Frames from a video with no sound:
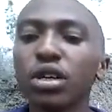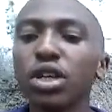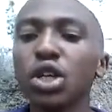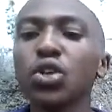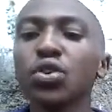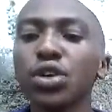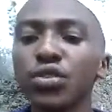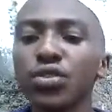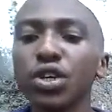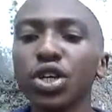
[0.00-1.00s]
cultural
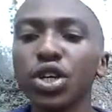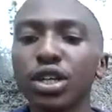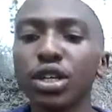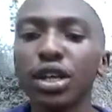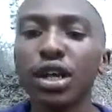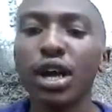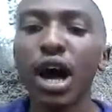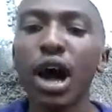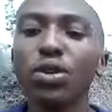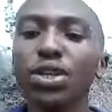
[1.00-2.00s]
association,
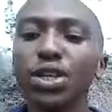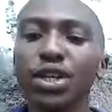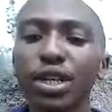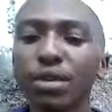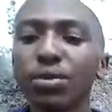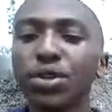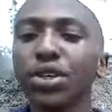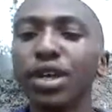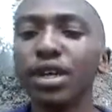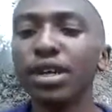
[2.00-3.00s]
how it is
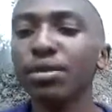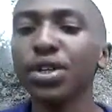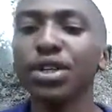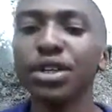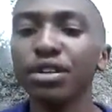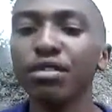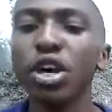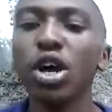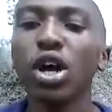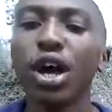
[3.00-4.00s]
adaptive
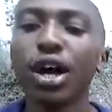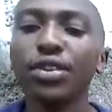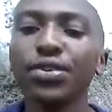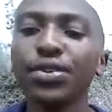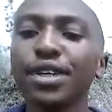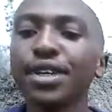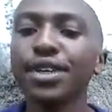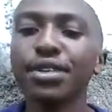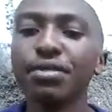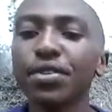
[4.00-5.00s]
to
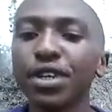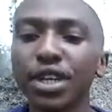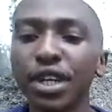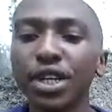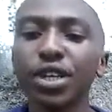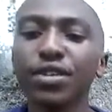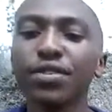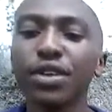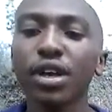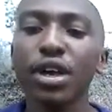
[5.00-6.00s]
the different
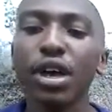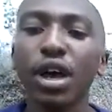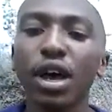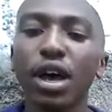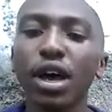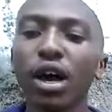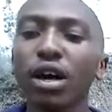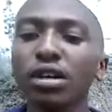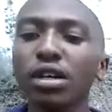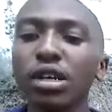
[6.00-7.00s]
cultures.
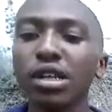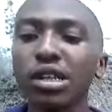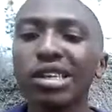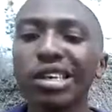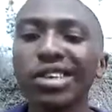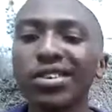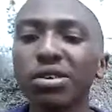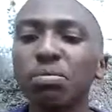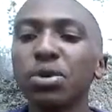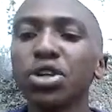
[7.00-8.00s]
Another thing is
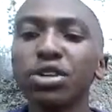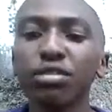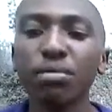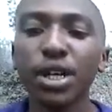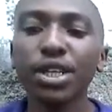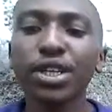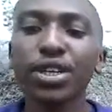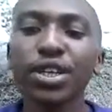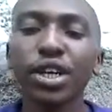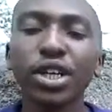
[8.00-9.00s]
competitive market
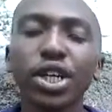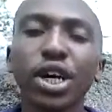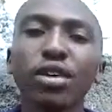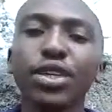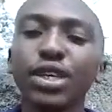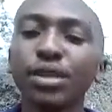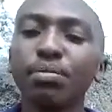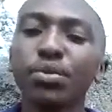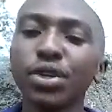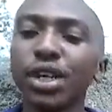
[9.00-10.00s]
structure, how the
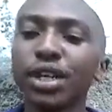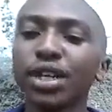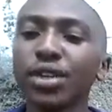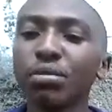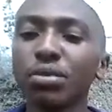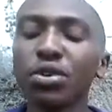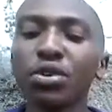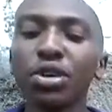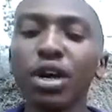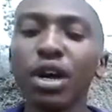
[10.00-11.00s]
product is more